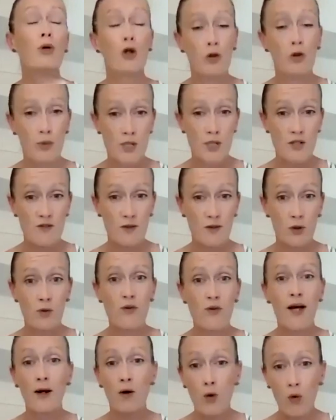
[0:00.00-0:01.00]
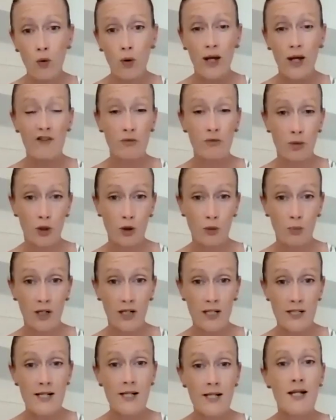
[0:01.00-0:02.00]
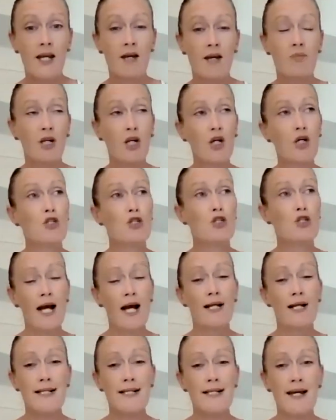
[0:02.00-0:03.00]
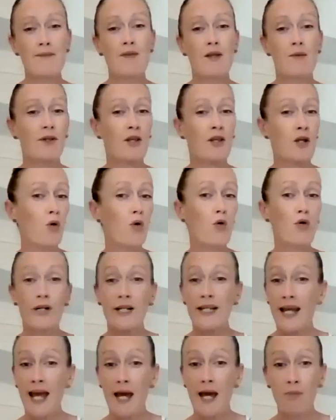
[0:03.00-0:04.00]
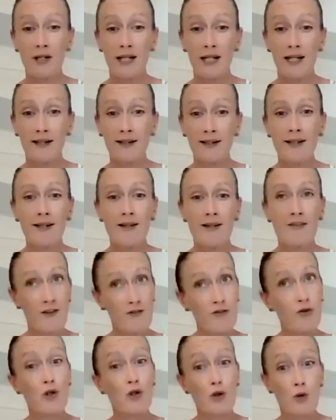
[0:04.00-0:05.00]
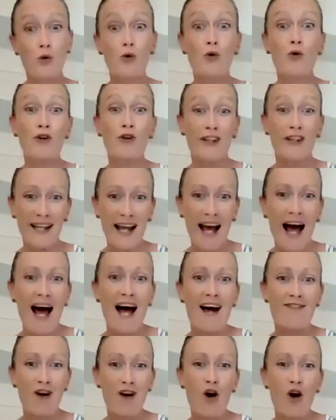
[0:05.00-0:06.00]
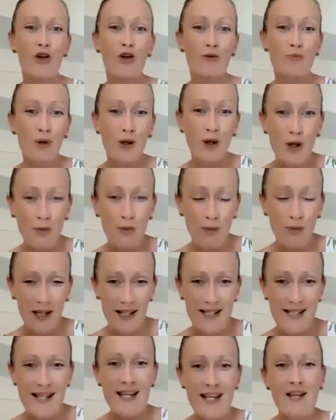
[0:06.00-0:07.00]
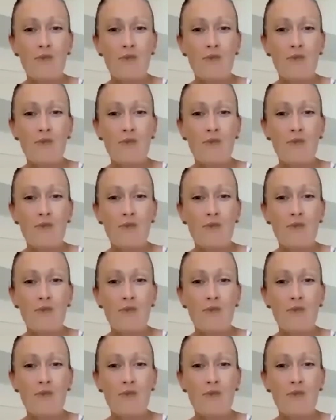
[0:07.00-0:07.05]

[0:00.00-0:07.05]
purposeful, they all have purpose. And because you can't escape them and they're already happening, therefore you already are on purpose.